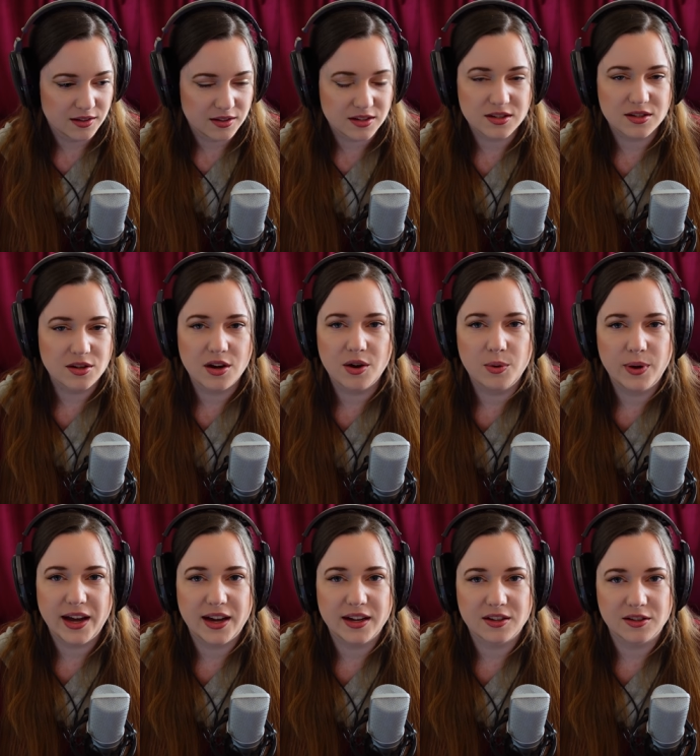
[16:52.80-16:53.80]
there's no
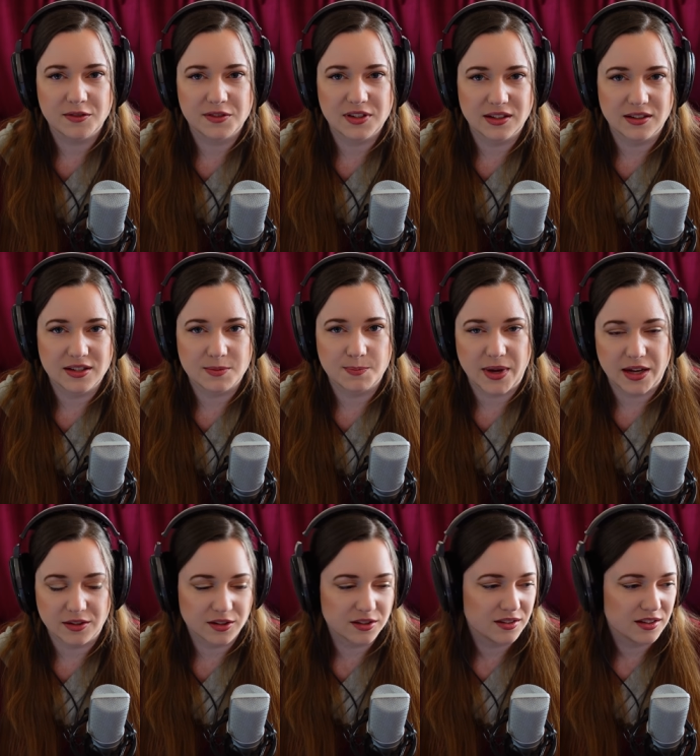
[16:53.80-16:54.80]
way I could have done this
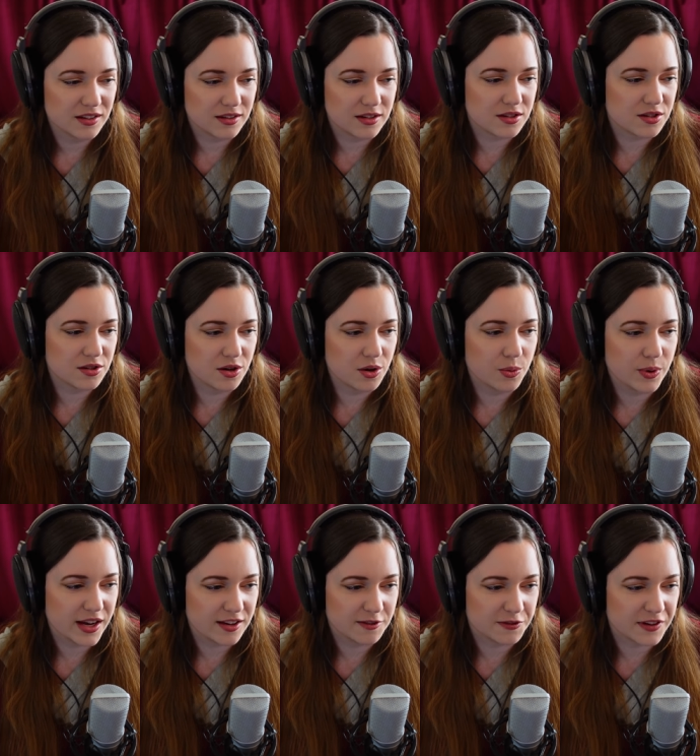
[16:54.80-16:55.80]
better. There's no
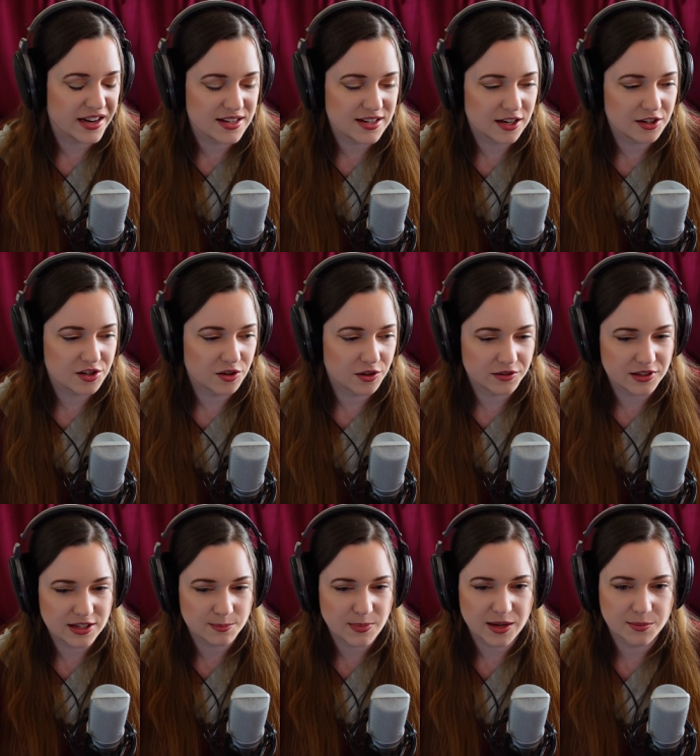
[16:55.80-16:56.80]
way if I touch all
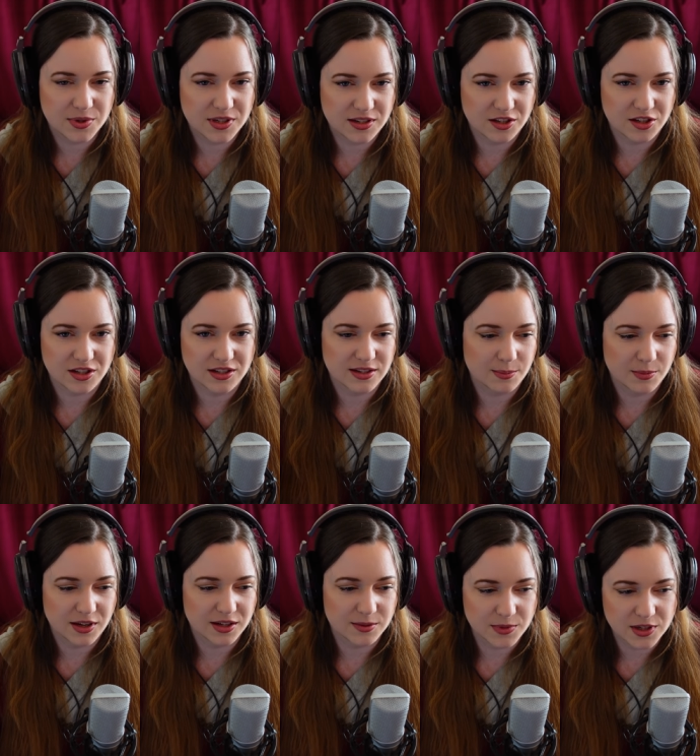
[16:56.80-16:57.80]
these mic positions, I'm
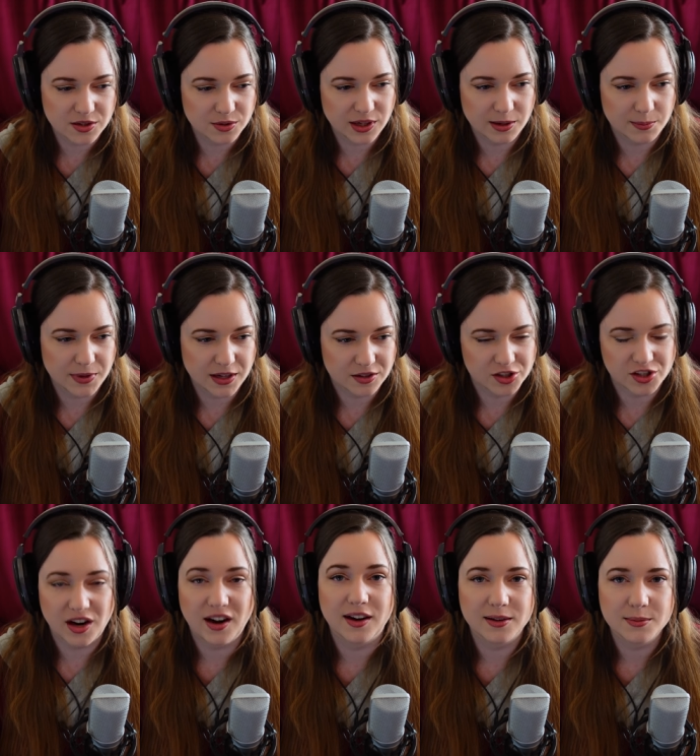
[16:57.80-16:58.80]
going to be doing a better
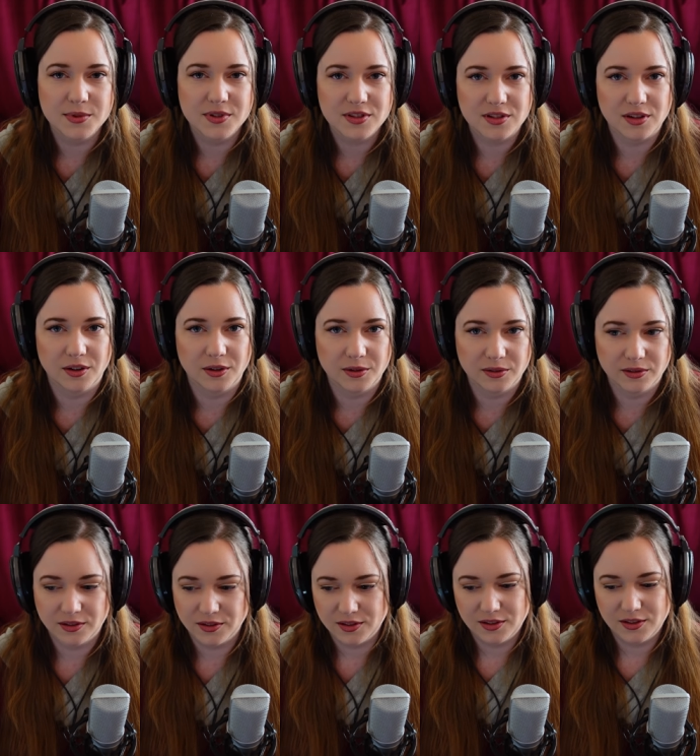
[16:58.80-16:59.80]
job. So
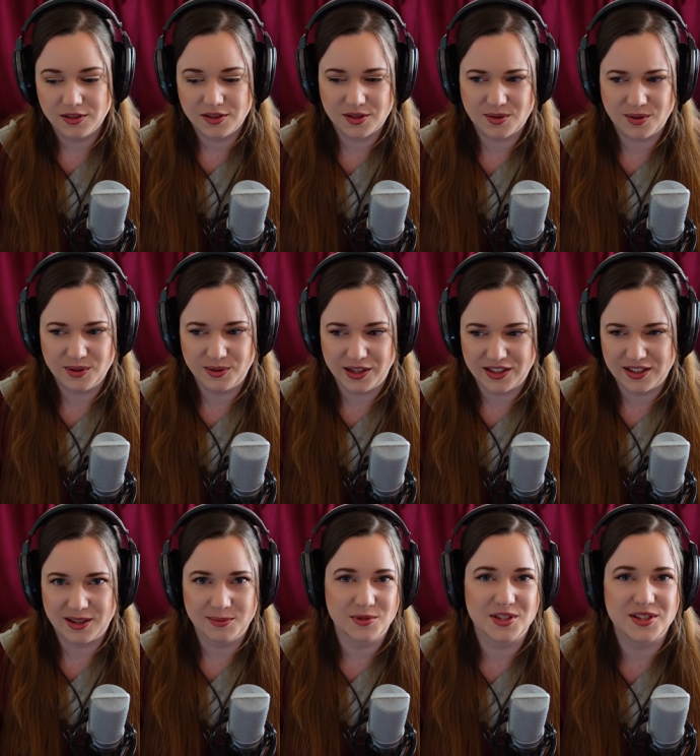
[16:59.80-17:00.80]
screw it.
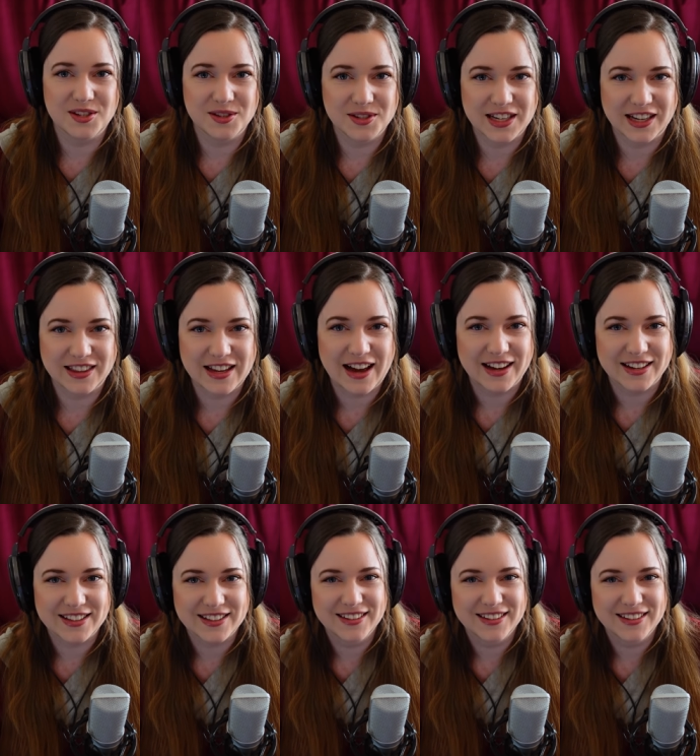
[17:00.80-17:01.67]
I'm just using that.